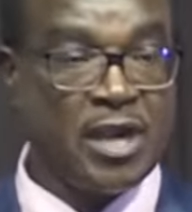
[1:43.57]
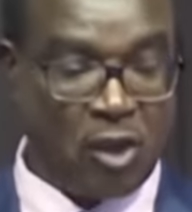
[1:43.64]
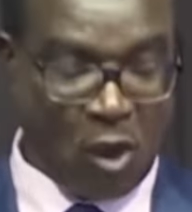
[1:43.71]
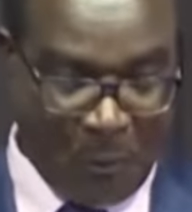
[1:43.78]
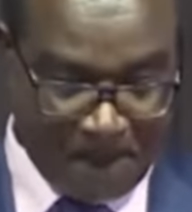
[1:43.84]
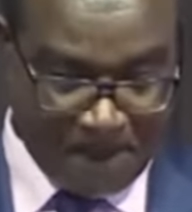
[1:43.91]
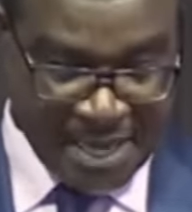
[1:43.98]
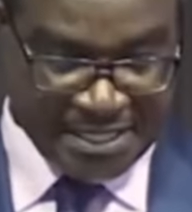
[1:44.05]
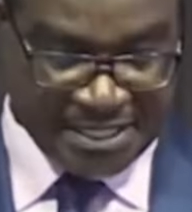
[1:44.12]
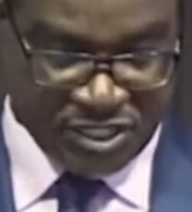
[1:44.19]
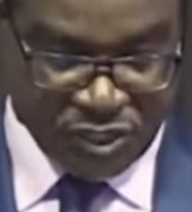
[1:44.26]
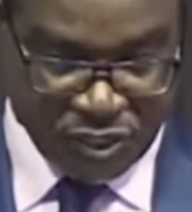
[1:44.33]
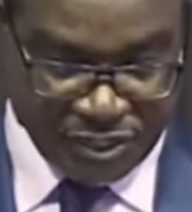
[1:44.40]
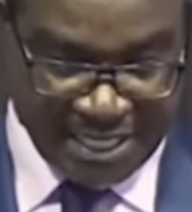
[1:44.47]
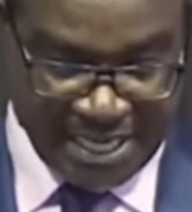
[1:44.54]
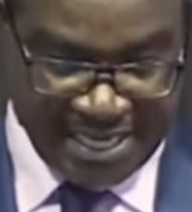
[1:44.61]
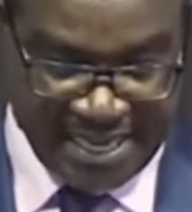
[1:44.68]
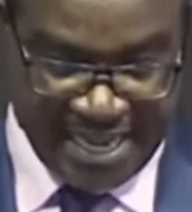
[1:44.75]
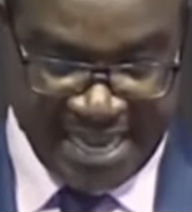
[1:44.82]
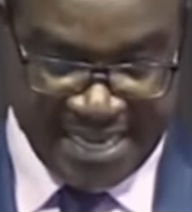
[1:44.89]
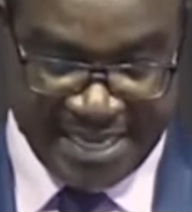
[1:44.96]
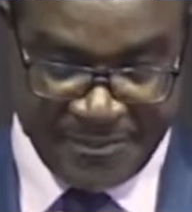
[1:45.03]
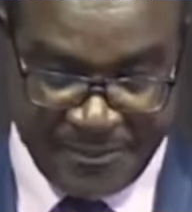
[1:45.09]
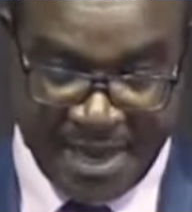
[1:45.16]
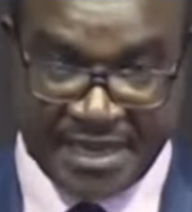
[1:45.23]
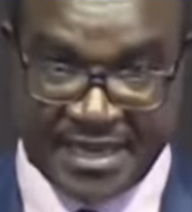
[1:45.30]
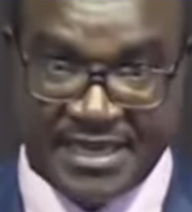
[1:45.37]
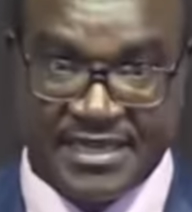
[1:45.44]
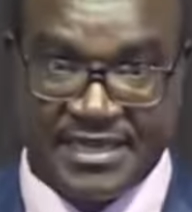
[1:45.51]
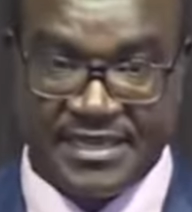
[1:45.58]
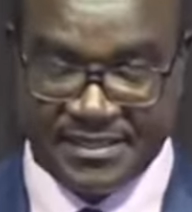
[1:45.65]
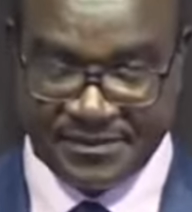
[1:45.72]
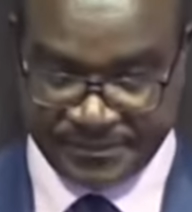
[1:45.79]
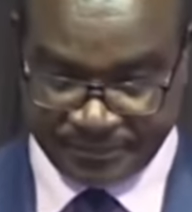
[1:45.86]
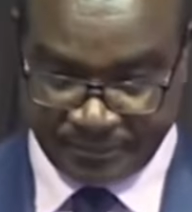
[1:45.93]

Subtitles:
compete totally independently.